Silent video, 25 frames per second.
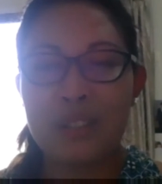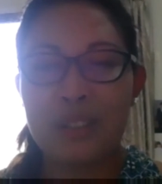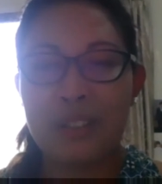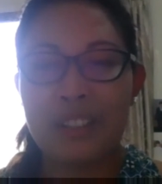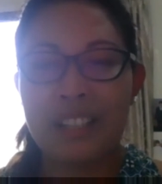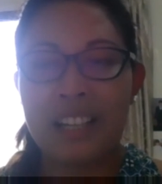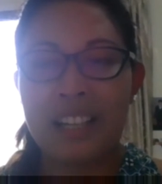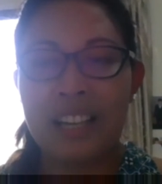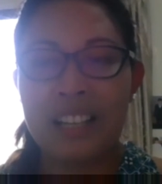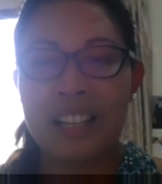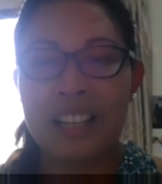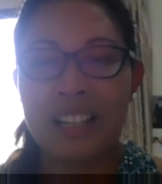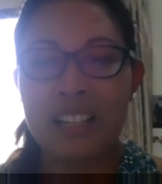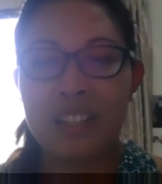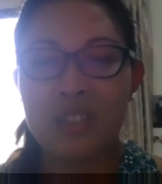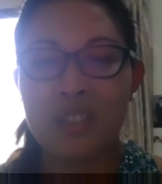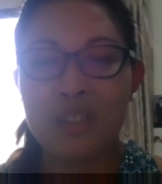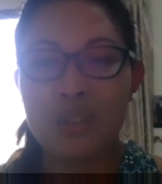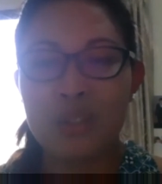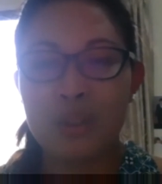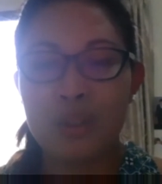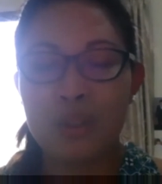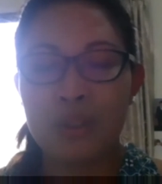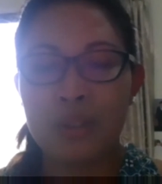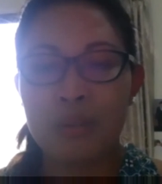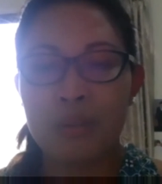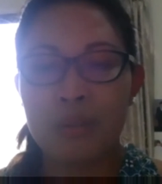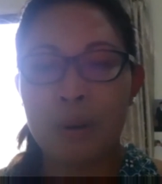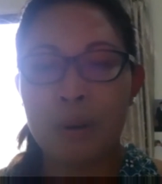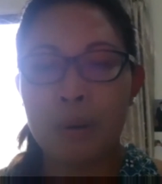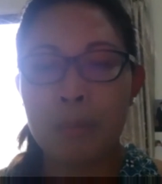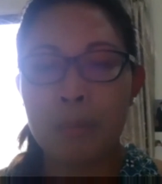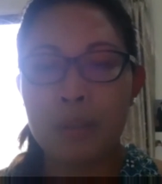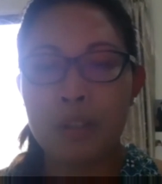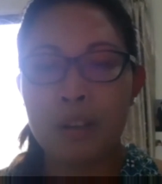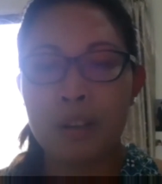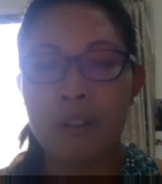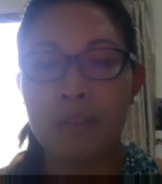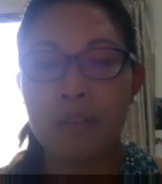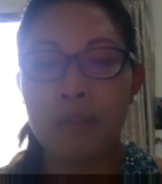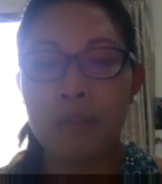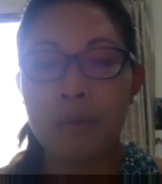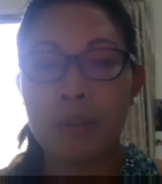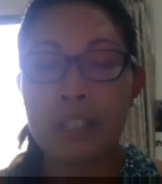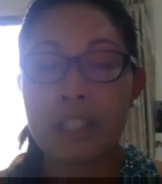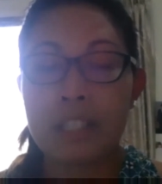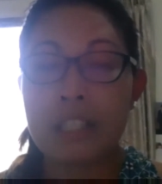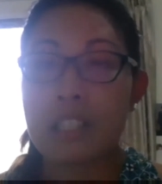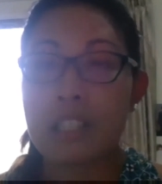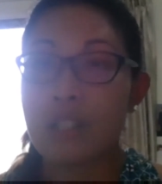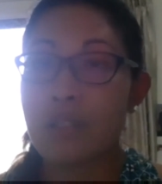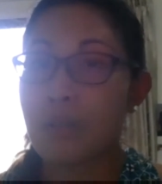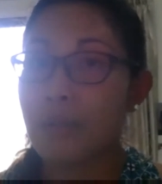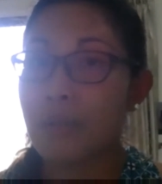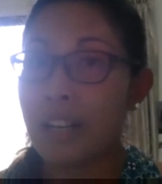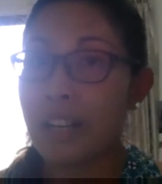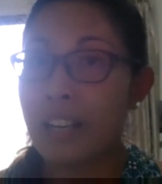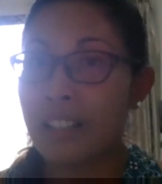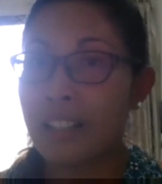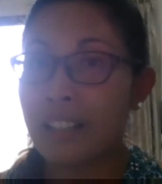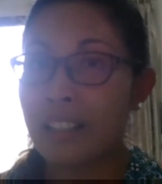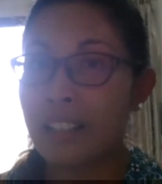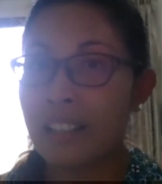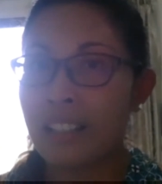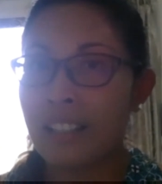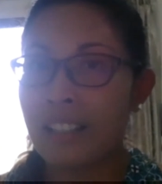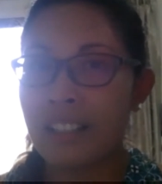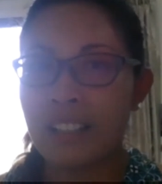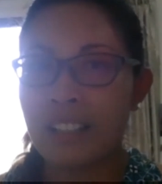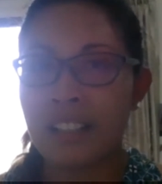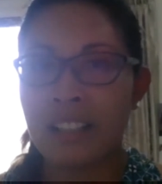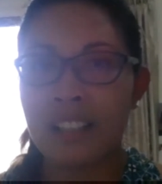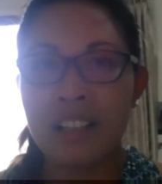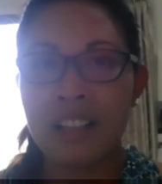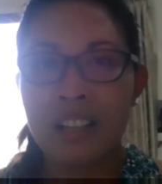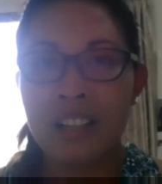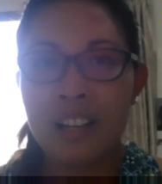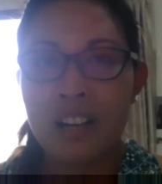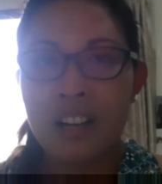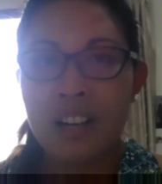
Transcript: to get into the ropes of what's the trend and